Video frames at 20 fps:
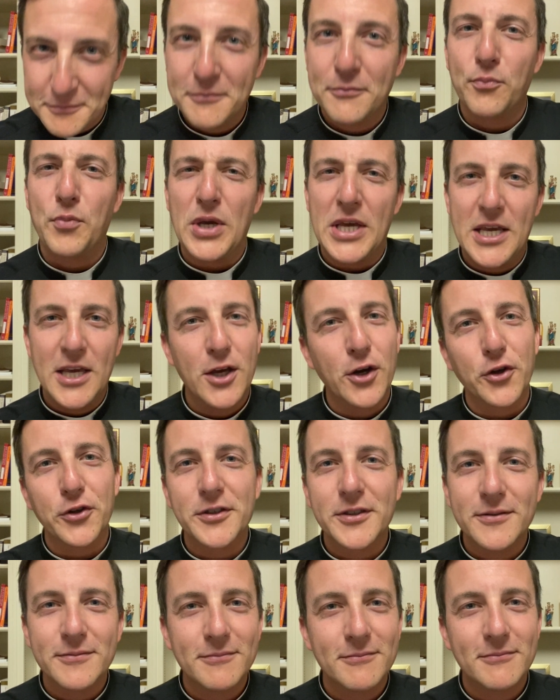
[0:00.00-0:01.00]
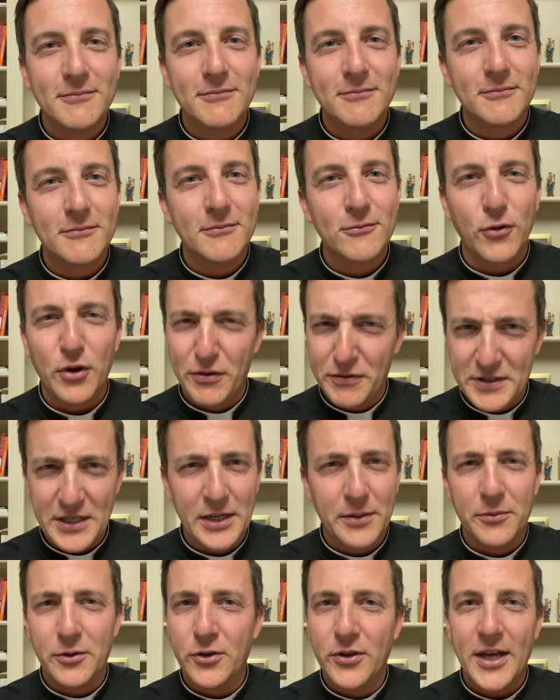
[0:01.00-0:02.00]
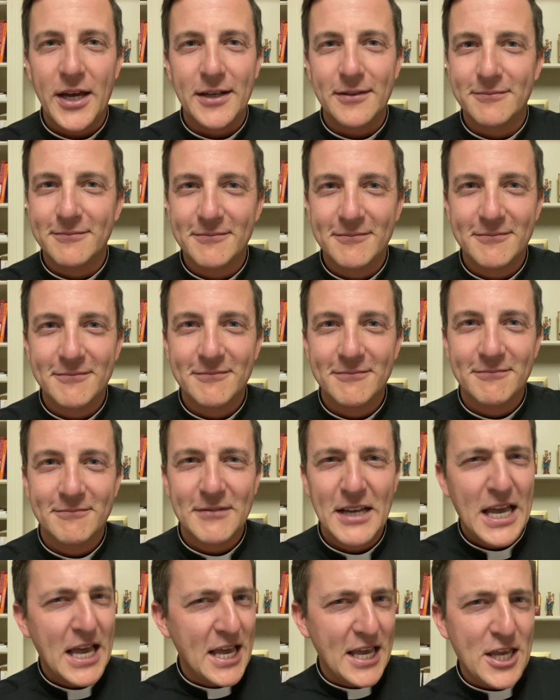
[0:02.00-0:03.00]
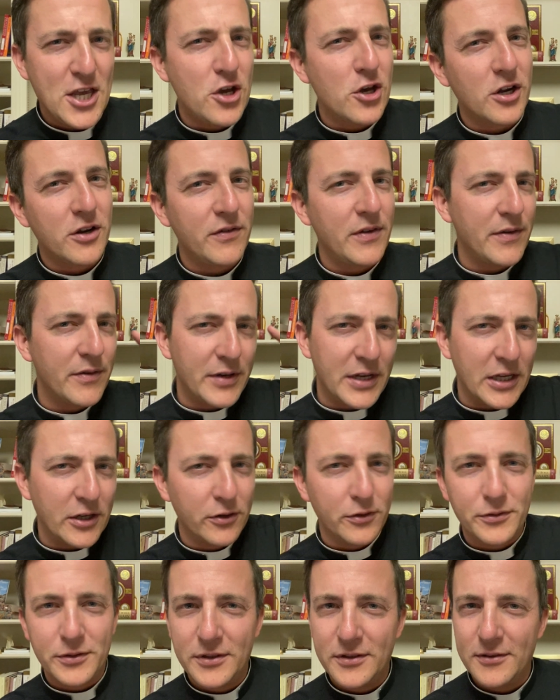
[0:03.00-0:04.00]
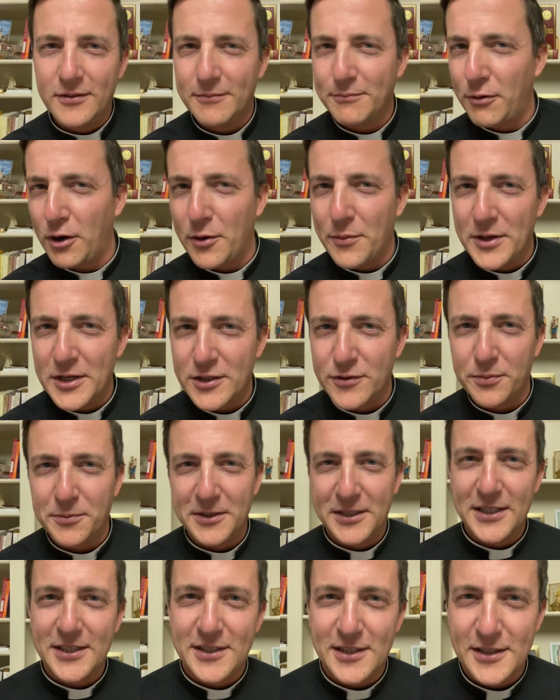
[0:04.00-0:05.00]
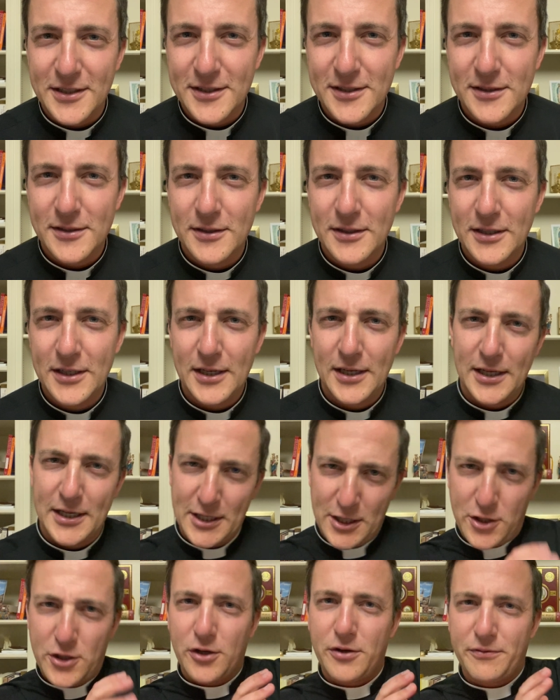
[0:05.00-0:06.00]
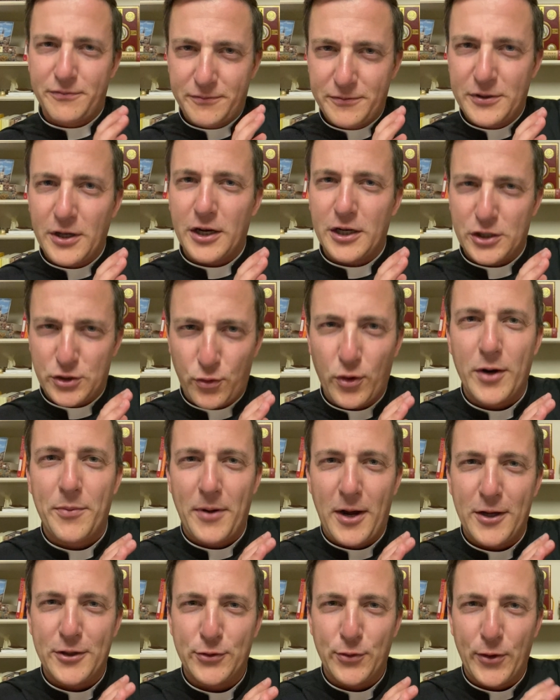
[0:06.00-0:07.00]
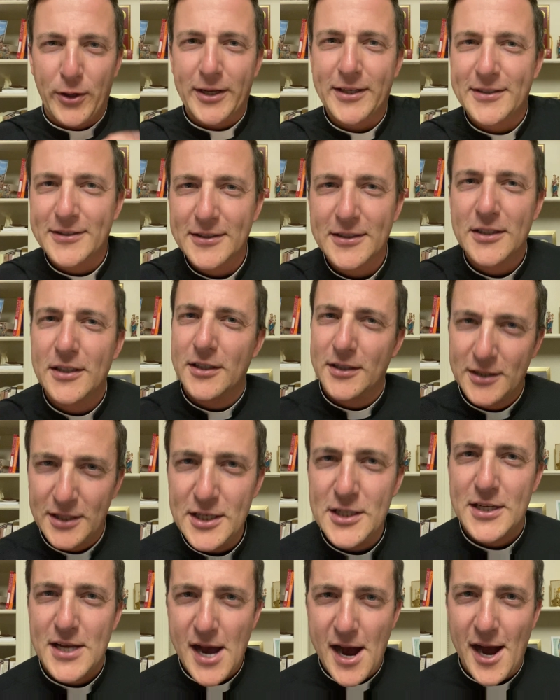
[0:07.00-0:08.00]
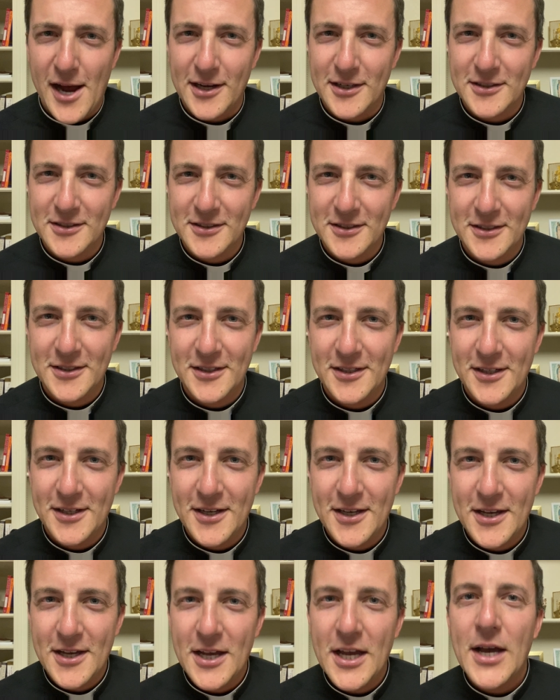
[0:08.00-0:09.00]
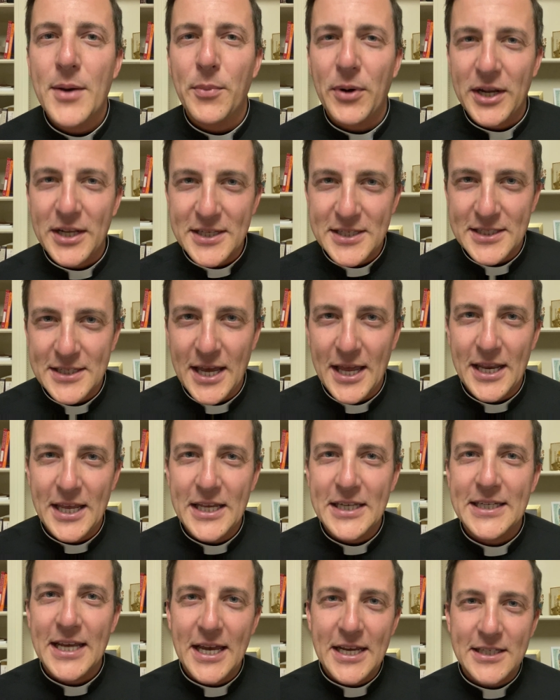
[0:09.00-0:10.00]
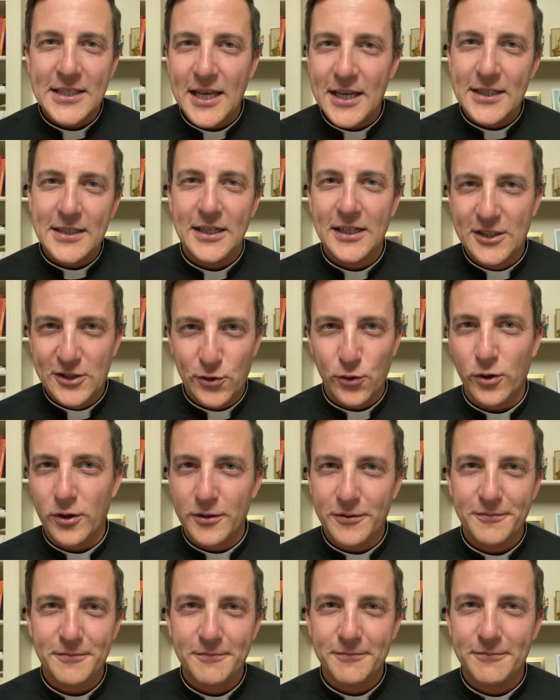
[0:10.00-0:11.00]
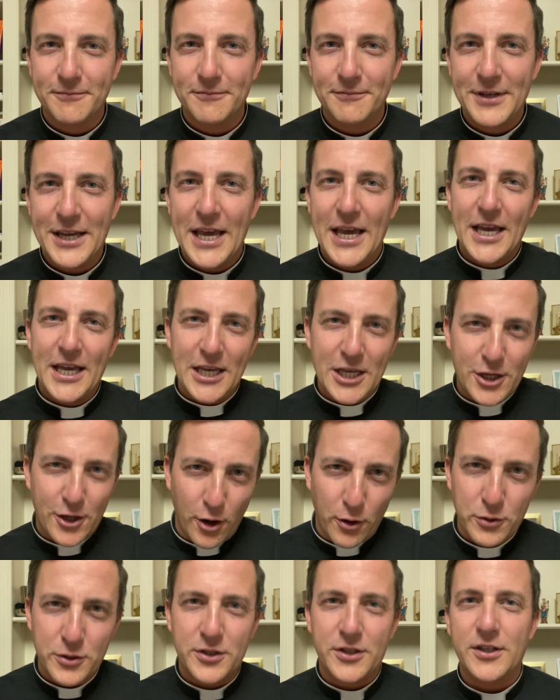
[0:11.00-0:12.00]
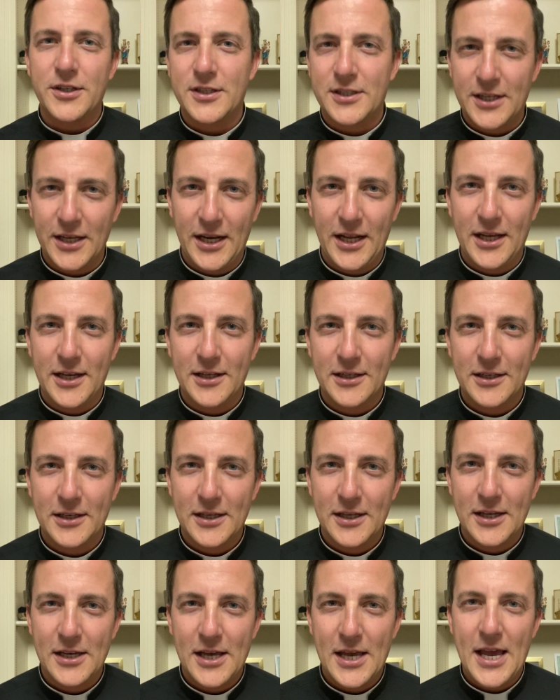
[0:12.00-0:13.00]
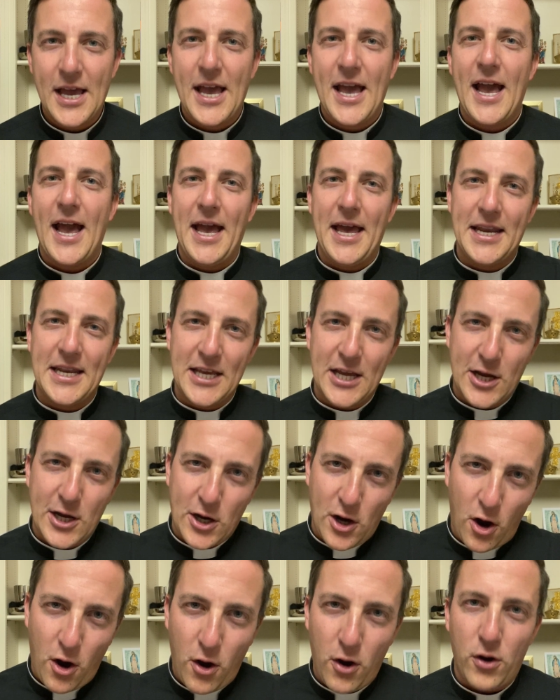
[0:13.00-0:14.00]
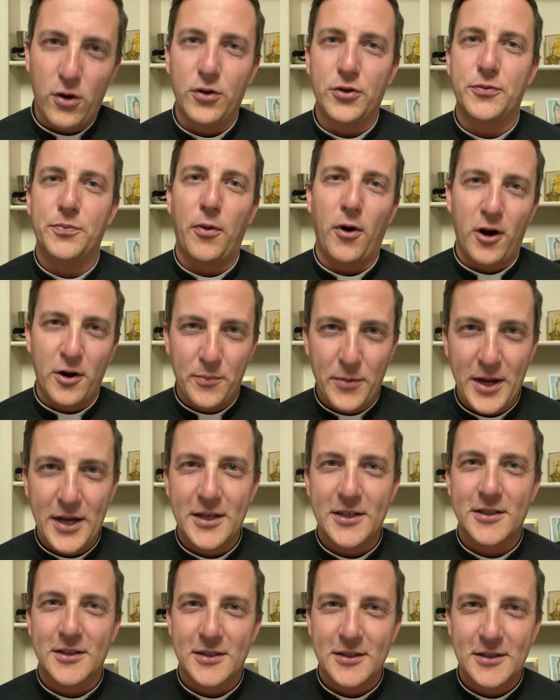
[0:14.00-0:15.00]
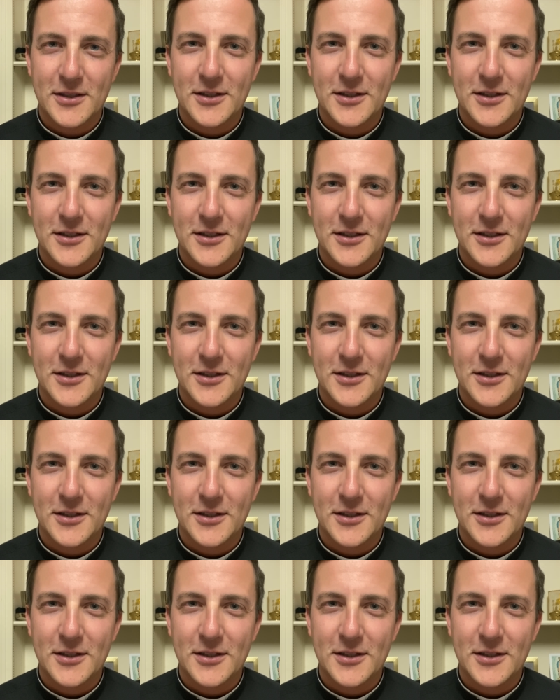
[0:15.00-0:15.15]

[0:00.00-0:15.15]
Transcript: be healed. We've seen him do that. He could have even healed Bartimaeus from a distance. He could have done it 20 miles away. He's God. But instead, he takes that detour. He goes to the city and he calls Bartimaeus.